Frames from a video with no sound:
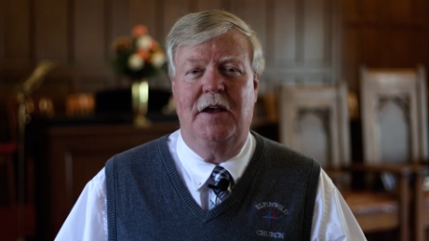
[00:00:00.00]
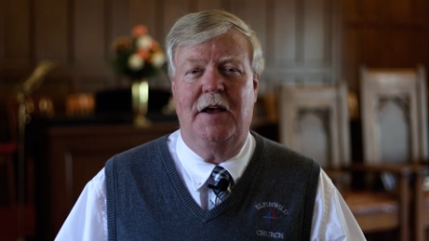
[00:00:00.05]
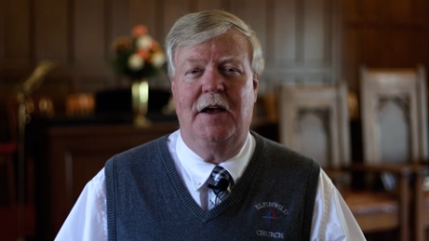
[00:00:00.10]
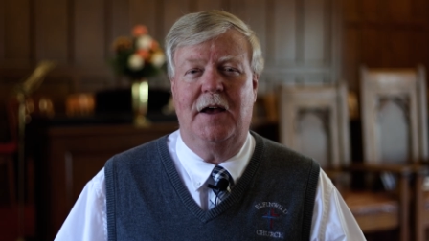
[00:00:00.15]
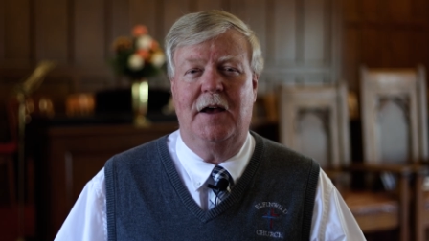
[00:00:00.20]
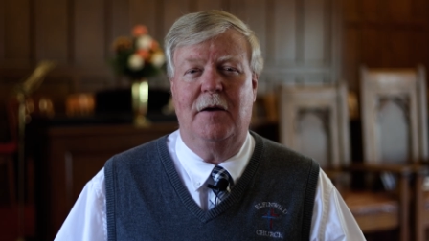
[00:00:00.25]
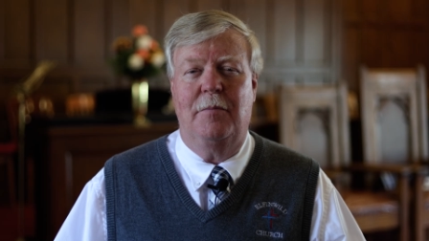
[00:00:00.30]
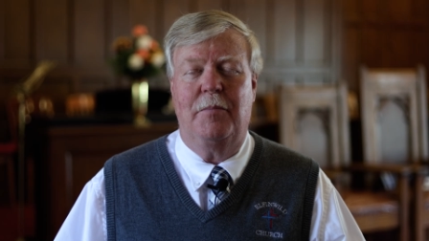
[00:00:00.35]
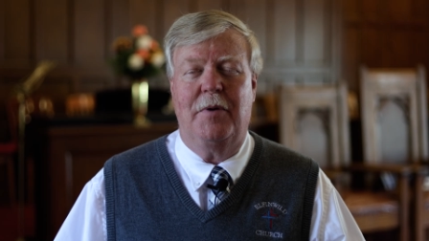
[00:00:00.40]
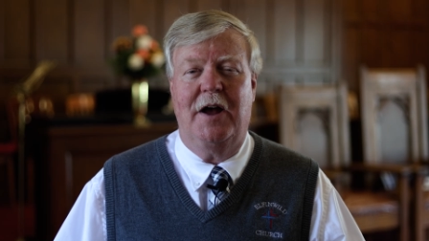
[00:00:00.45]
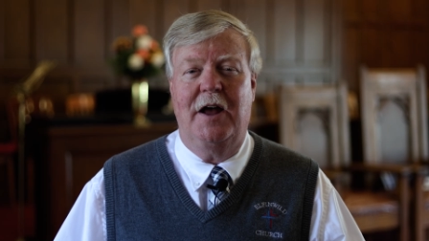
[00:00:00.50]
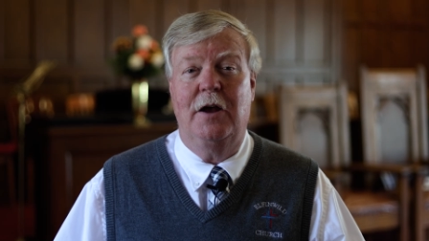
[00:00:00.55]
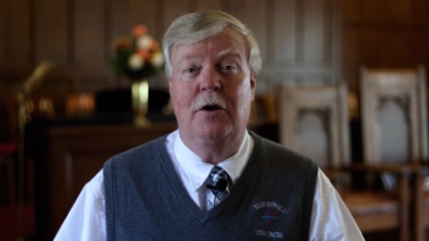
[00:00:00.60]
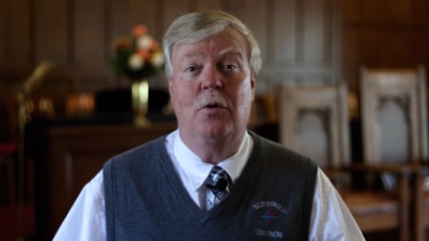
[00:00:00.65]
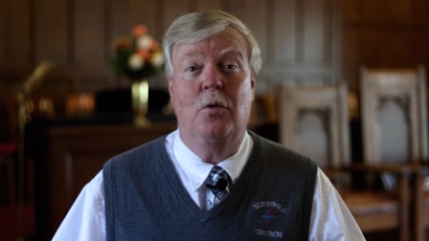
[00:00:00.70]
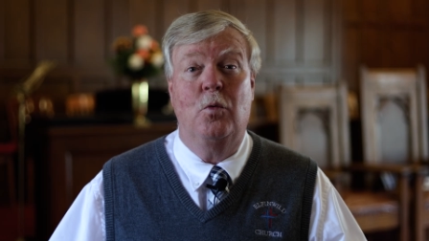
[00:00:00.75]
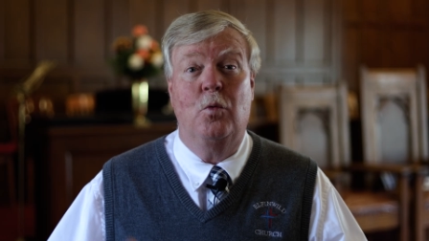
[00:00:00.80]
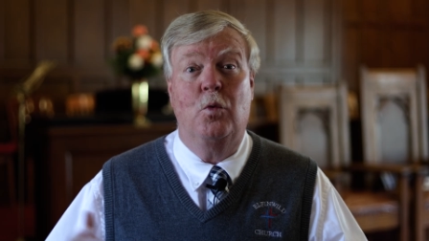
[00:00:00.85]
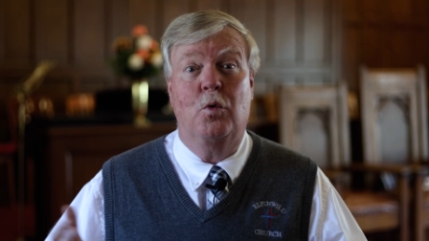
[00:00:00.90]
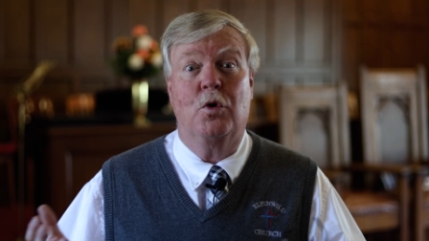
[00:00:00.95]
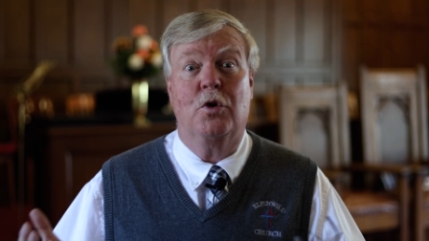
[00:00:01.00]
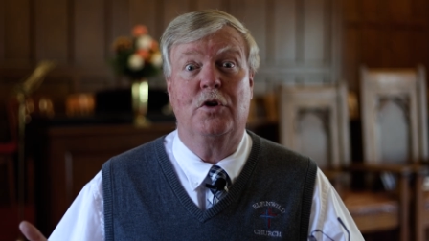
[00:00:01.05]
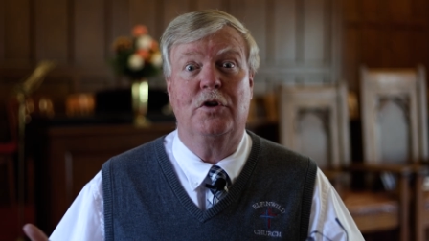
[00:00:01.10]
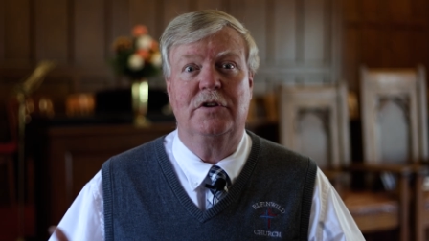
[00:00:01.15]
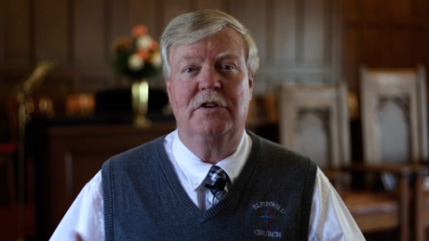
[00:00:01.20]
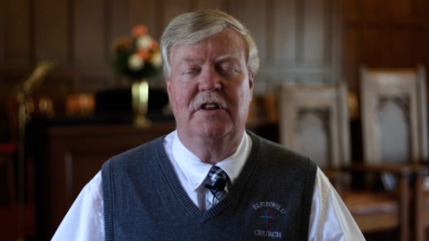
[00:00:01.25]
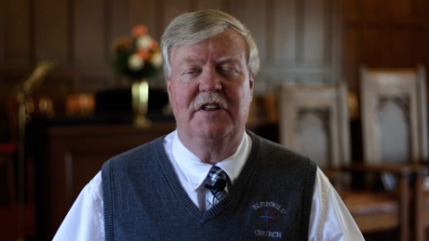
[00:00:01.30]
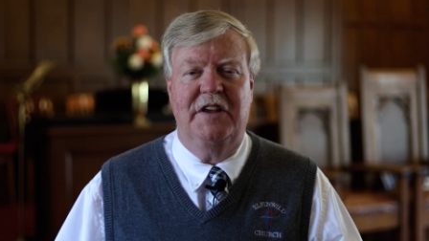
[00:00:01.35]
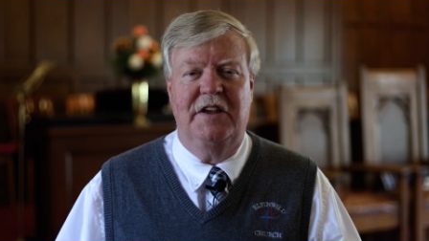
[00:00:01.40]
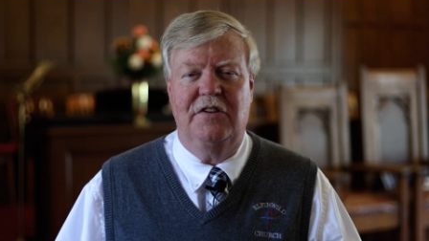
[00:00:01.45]
uh, by
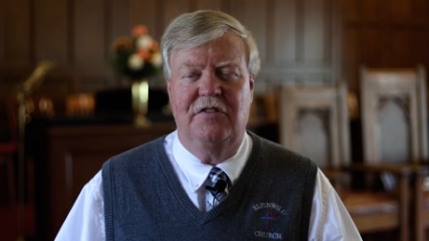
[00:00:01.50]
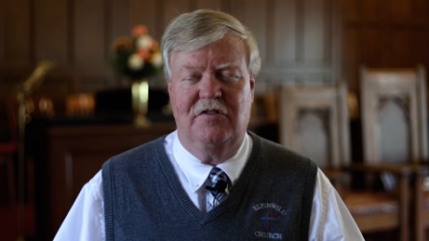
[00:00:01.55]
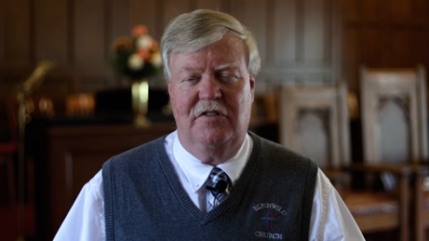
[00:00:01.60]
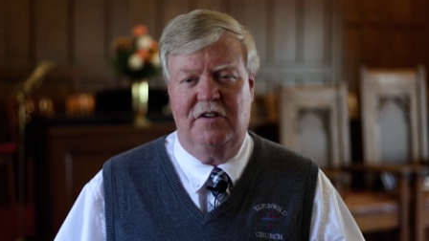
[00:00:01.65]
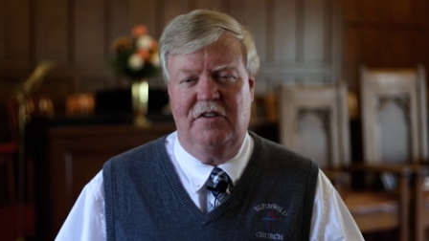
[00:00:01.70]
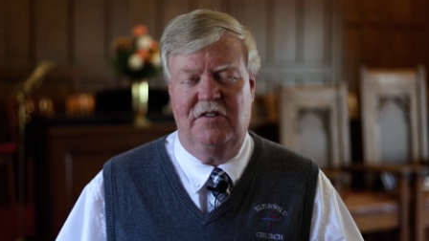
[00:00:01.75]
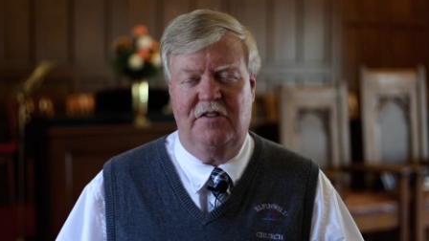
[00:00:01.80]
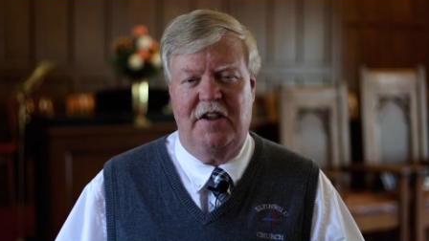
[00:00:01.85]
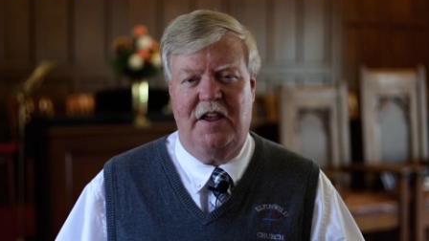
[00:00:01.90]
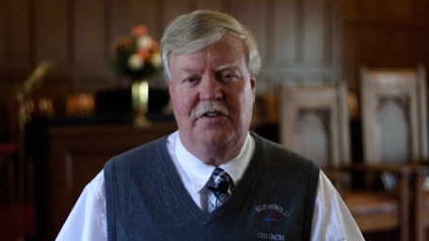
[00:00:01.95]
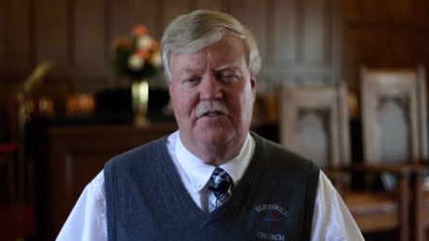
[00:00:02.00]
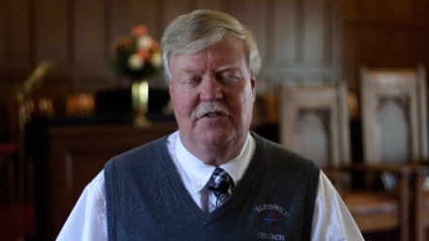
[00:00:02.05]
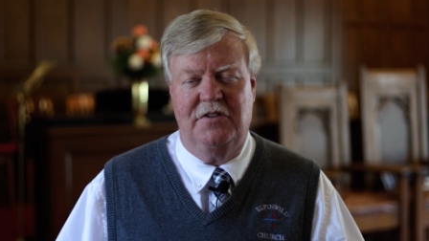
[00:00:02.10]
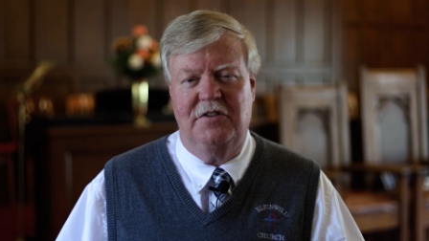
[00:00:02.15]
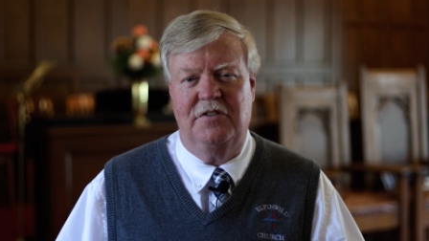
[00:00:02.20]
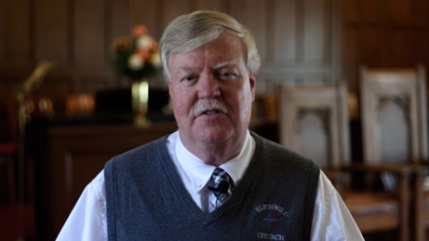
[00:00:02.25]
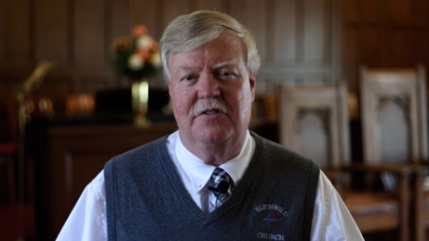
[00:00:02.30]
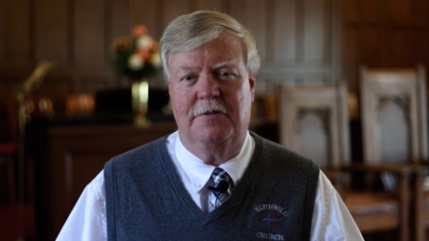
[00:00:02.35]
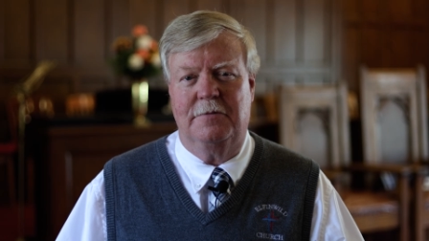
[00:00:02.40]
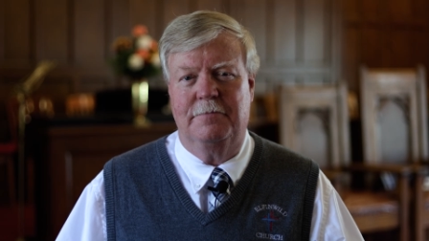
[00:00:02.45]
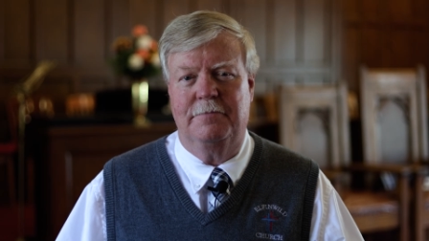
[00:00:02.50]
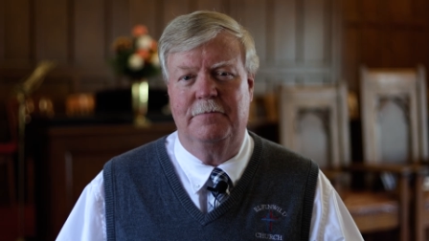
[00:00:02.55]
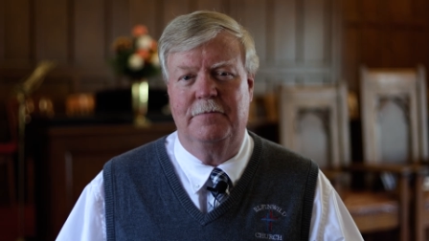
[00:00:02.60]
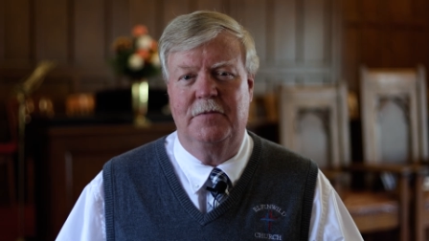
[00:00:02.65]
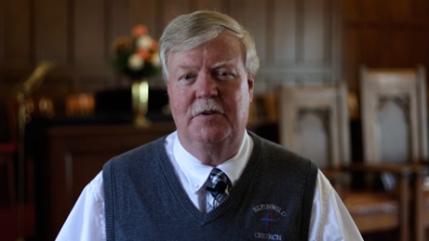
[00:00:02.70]
worldly successes,